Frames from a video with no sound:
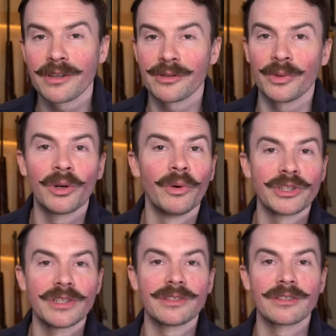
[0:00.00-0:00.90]
as it were,
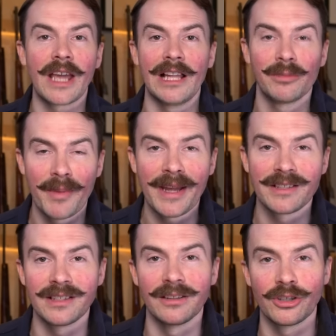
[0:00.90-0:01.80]
which is Caliber
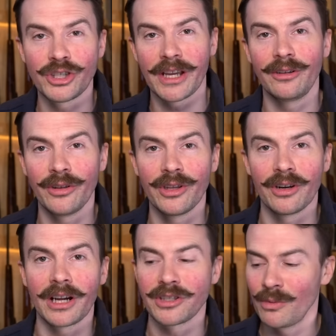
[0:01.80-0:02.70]
Magazine, the channel that
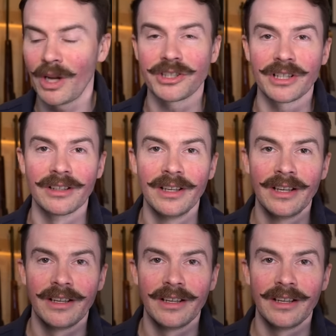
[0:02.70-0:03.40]
you're actually watching,